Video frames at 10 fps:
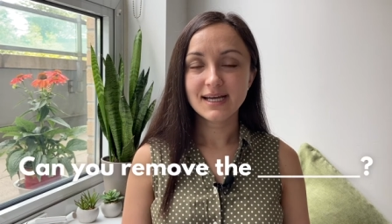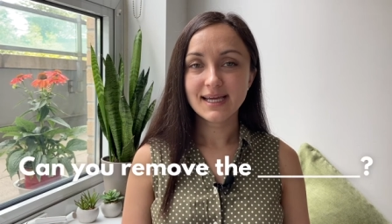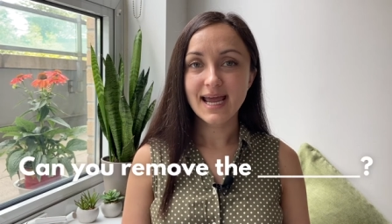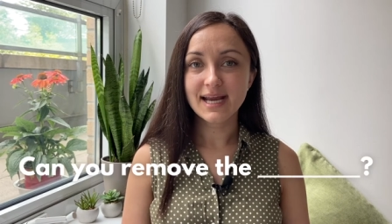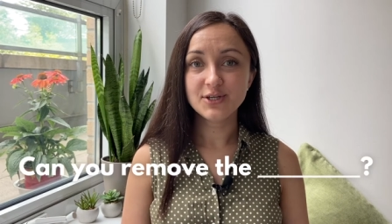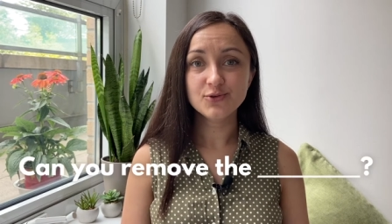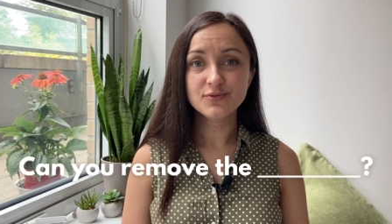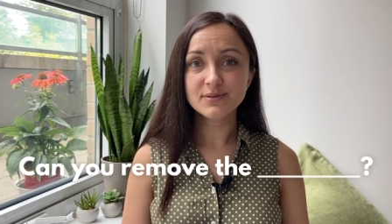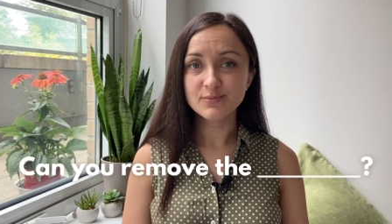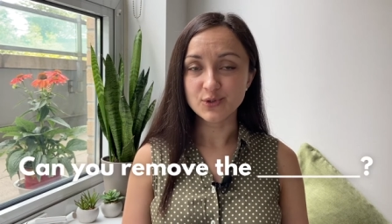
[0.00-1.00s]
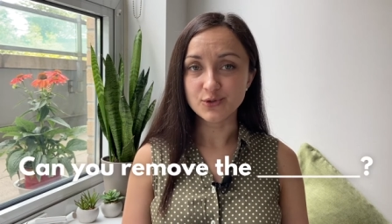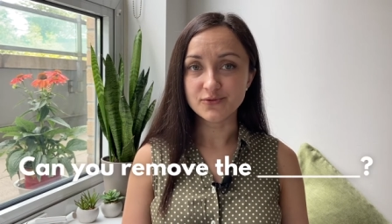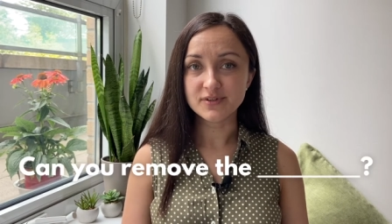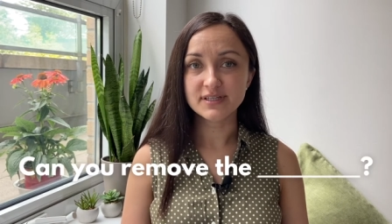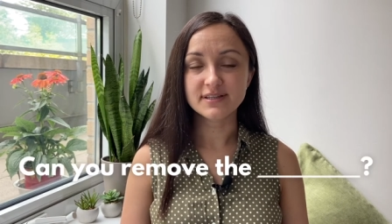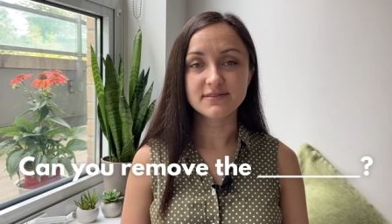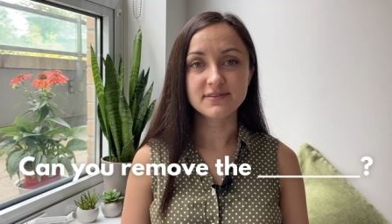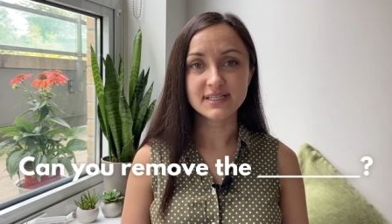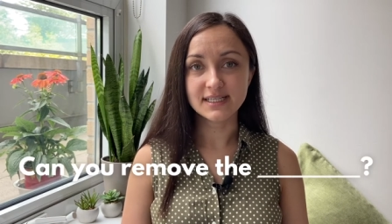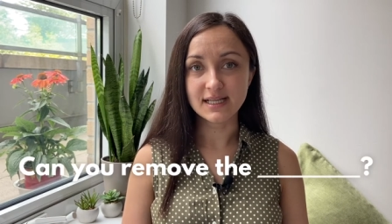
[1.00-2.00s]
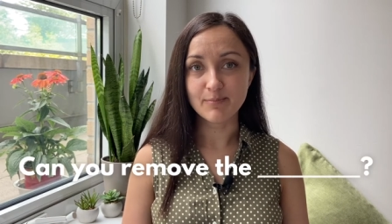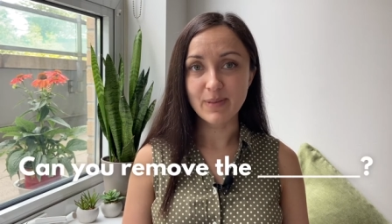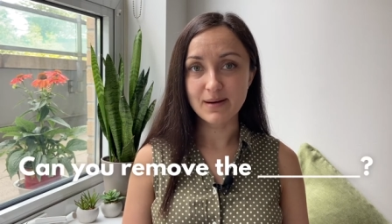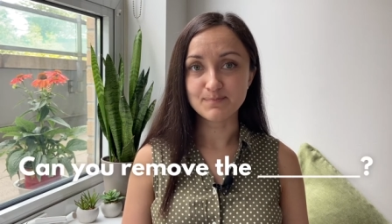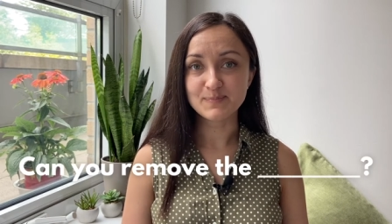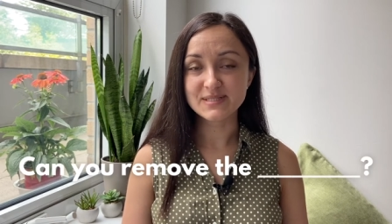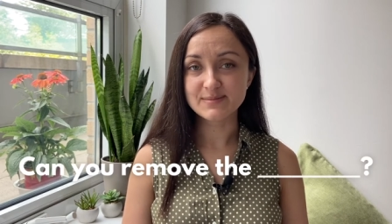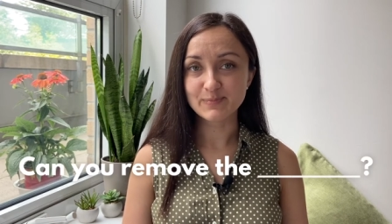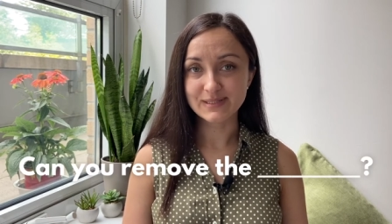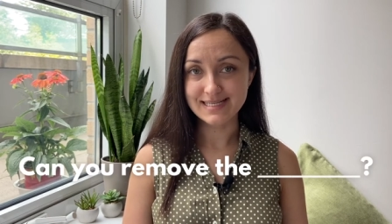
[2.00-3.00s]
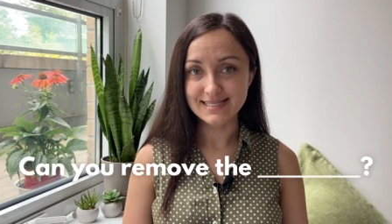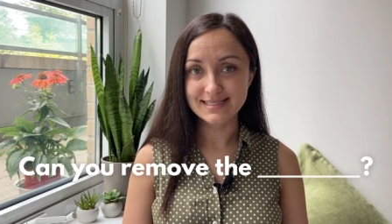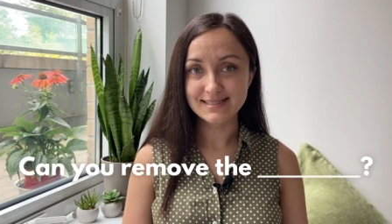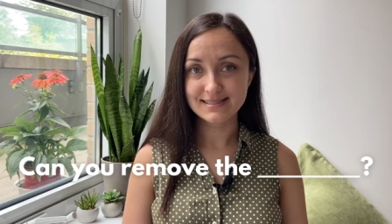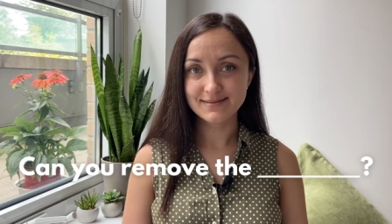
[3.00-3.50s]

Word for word: Can you remove the vanilla pumps, please?